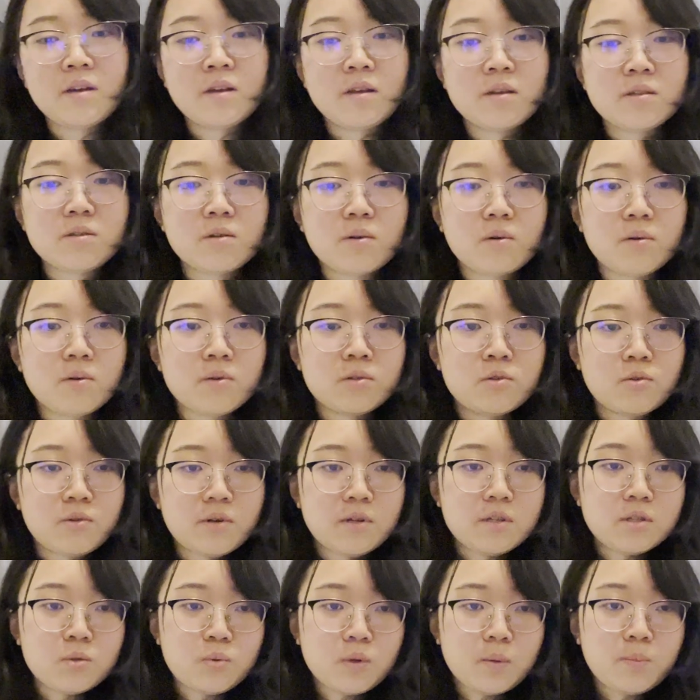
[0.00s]
So
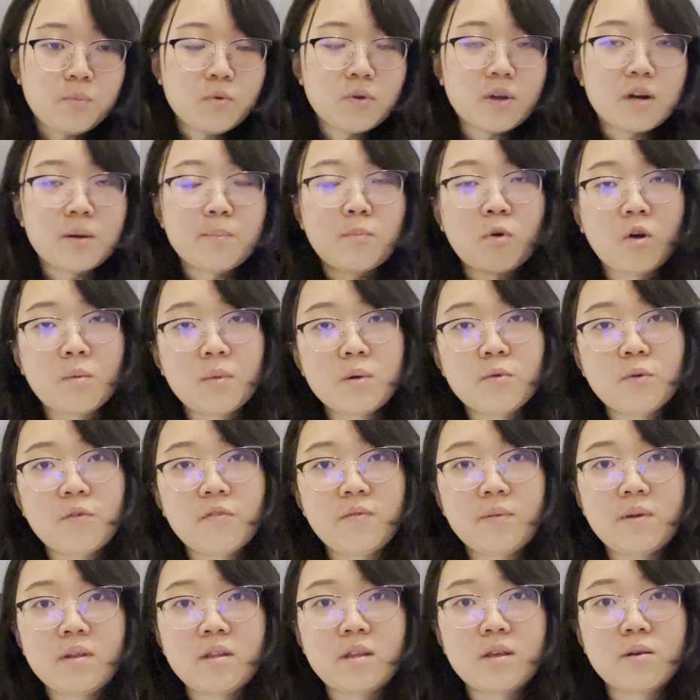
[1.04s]
students will book an appointment with
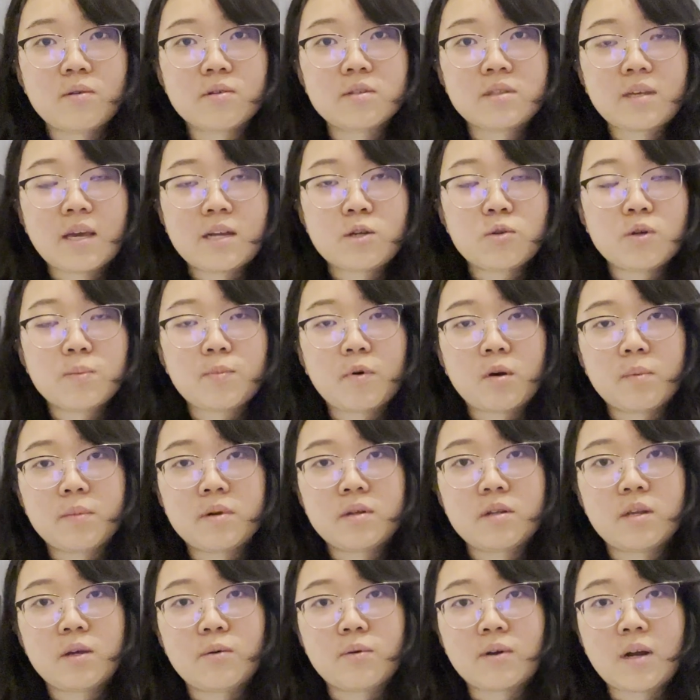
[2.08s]
me, they will schedule an
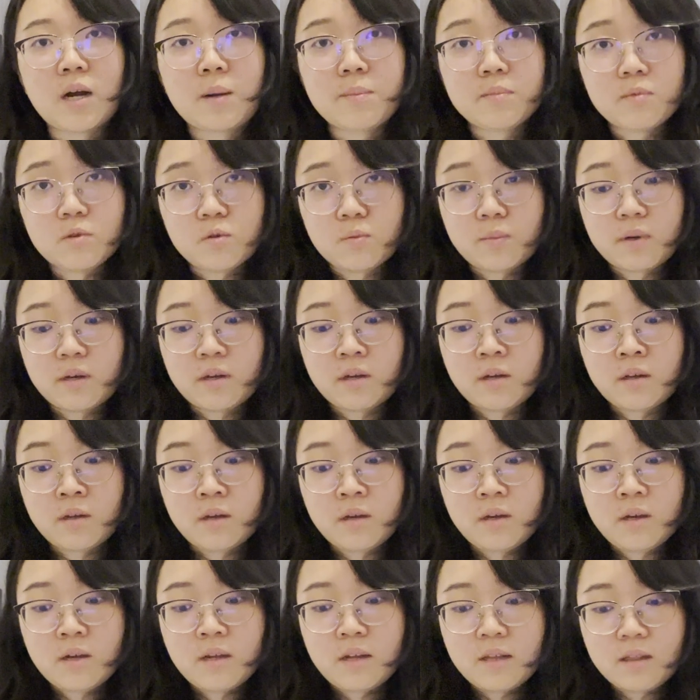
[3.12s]
appointment, they will come to my
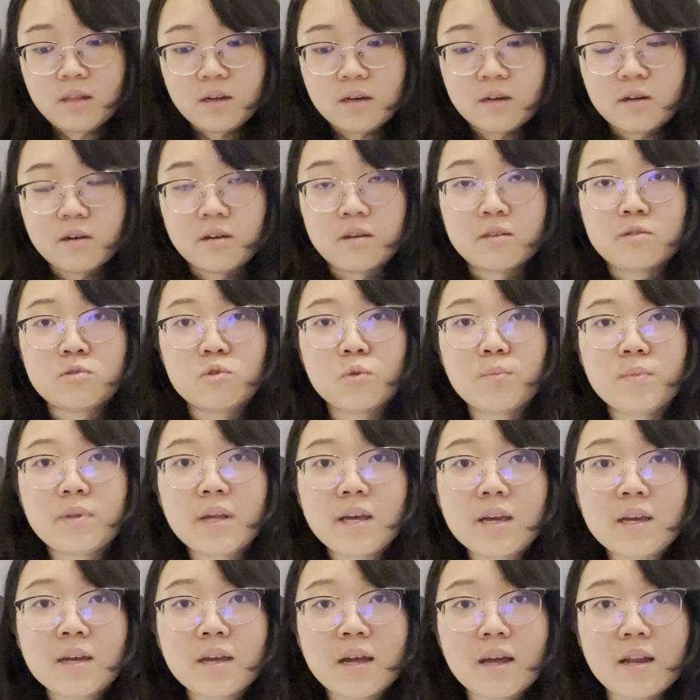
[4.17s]
the Zoom
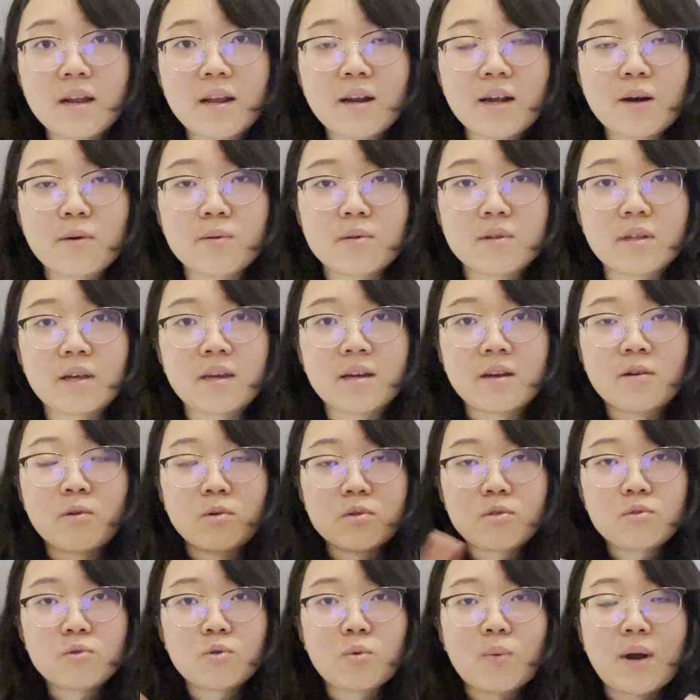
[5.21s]
link, and then I will like go
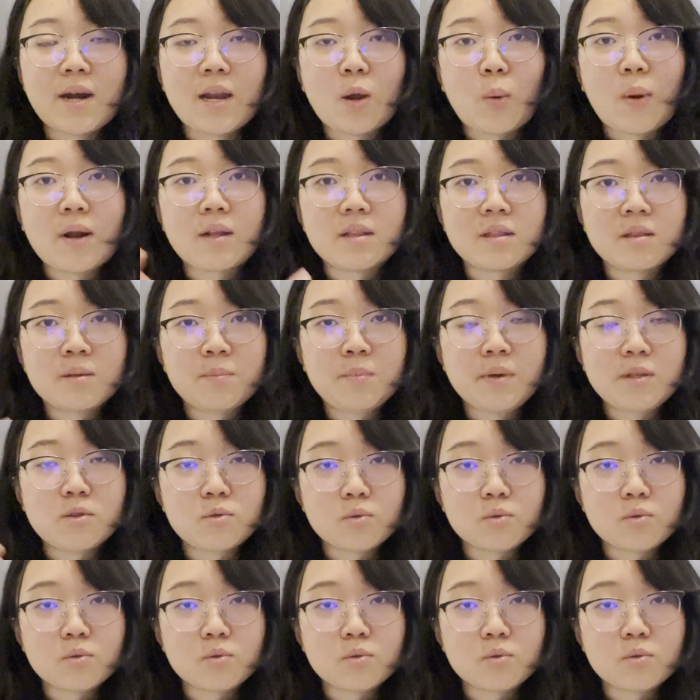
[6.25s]
through what they want me